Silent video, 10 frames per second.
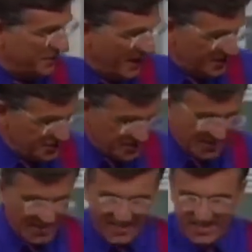This
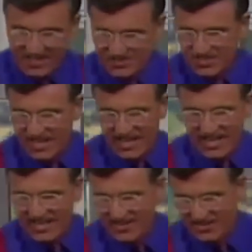is
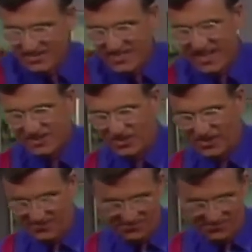a tenderloin.